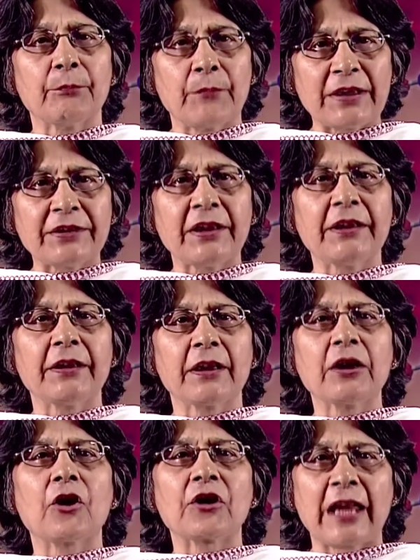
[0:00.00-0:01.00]

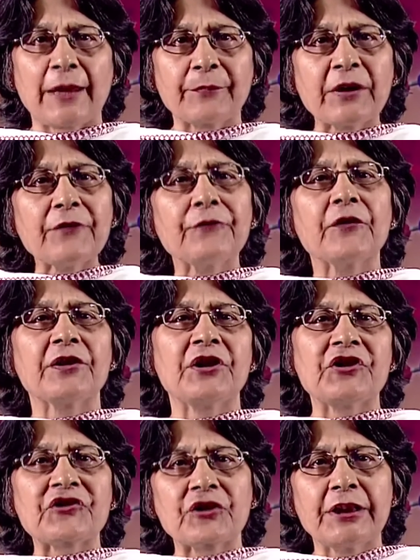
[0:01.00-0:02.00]
material or library
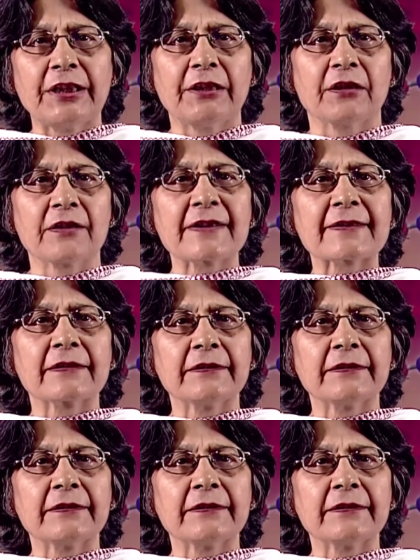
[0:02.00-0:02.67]
furniture dealers,